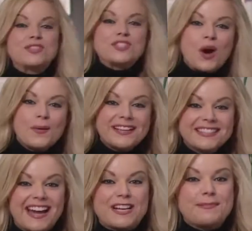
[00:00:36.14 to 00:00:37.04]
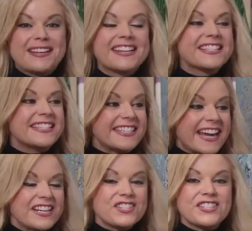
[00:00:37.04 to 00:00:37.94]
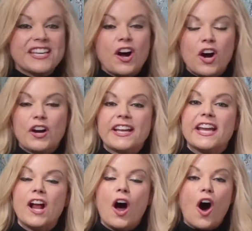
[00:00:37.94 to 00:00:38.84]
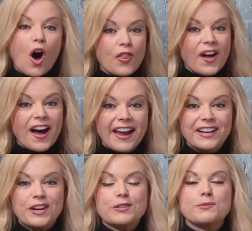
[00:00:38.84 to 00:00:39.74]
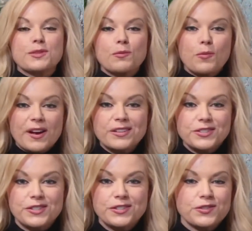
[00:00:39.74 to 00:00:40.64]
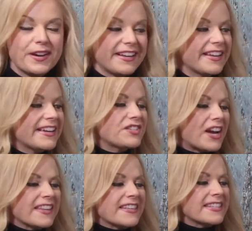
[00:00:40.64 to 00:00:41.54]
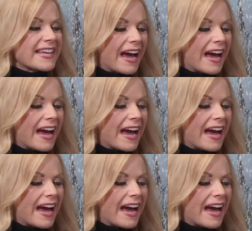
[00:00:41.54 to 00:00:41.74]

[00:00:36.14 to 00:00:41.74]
so excited because CHC Art hit all the high notes with a well-suited trend. Check this